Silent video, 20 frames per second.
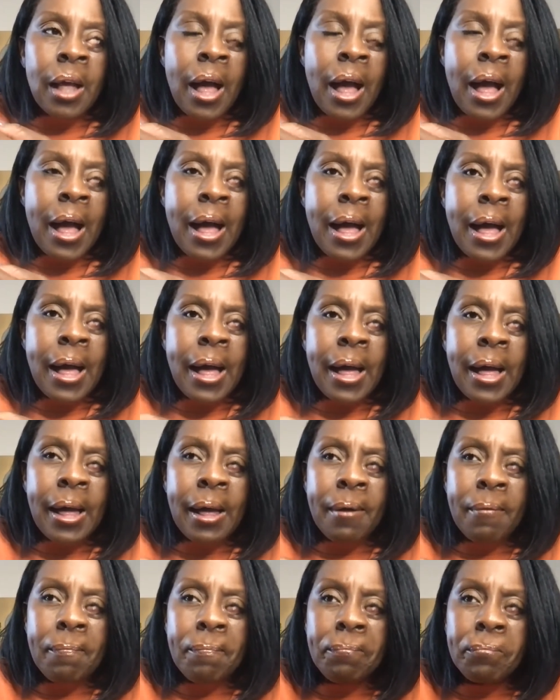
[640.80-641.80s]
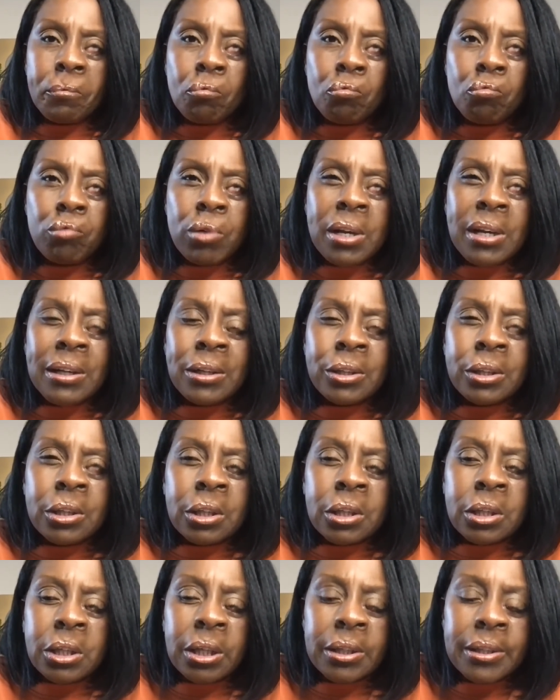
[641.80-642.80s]

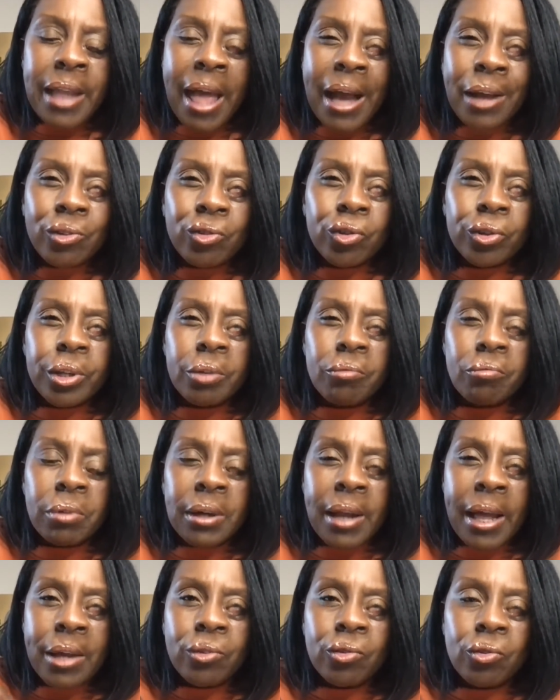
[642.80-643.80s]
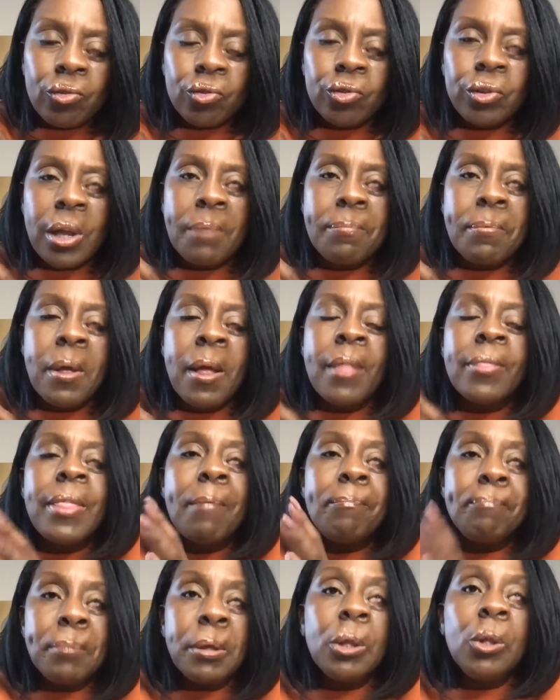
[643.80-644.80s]
connection and relationship
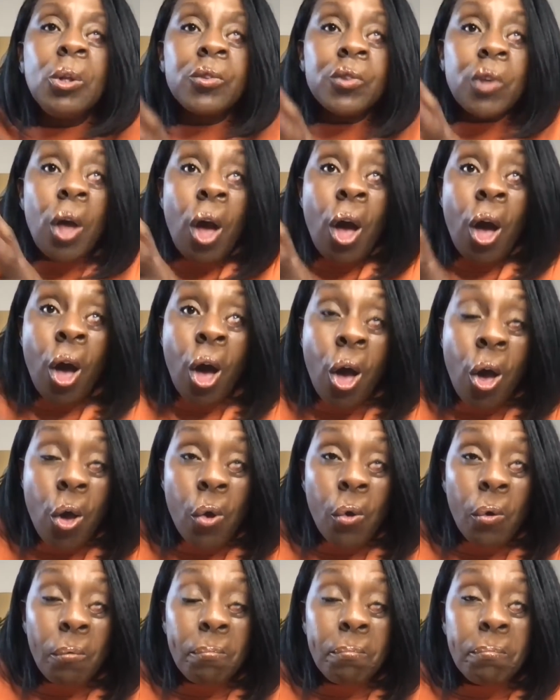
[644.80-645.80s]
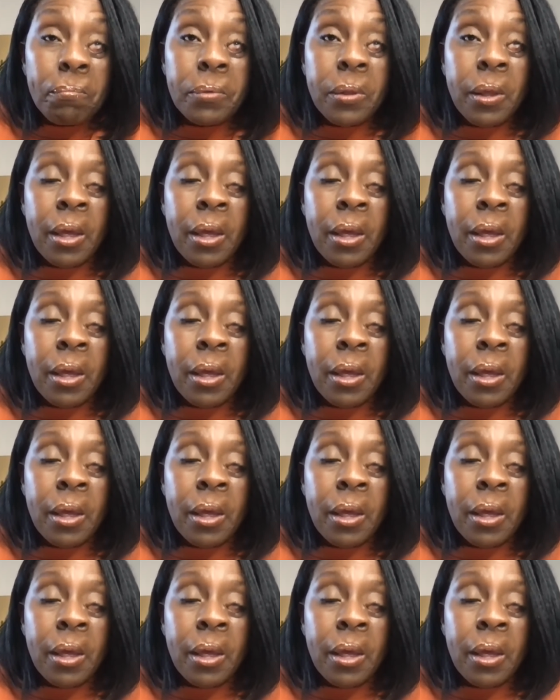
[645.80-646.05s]
that builds a home.